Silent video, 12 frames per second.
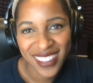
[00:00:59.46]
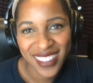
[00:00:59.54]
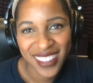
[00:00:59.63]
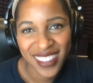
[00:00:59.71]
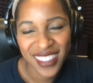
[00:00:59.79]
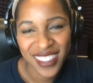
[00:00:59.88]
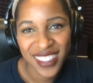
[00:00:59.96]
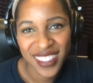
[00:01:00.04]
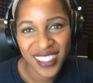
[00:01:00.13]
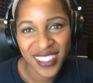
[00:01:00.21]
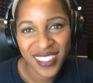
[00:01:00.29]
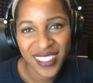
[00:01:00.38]

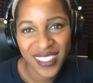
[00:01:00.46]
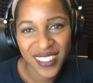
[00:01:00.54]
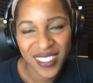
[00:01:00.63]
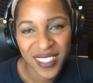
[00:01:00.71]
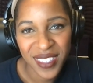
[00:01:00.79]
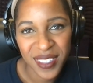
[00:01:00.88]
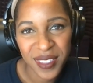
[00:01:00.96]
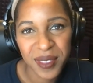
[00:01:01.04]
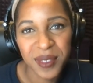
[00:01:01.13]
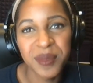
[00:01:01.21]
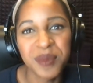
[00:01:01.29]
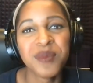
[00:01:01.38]

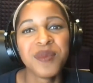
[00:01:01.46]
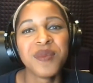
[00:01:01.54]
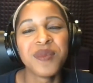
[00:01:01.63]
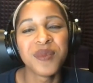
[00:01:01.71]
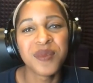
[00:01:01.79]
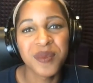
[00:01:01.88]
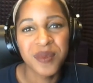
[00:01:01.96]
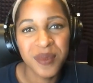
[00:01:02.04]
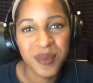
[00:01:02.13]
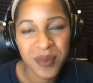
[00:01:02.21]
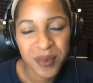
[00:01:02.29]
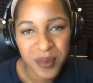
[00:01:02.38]

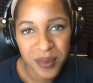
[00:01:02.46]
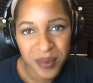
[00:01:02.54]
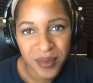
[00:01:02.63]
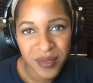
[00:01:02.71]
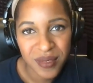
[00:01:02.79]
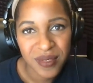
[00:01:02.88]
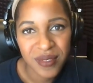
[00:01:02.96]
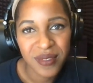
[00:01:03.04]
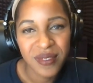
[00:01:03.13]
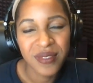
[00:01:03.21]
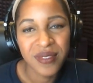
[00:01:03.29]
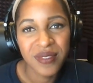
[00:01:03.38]

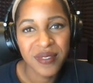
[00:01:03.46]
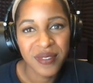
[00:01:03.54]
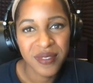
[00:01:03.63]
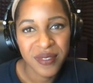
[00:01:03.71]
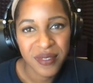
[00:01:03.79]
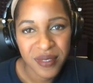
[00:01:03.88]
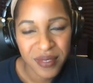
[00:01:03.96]
(silent)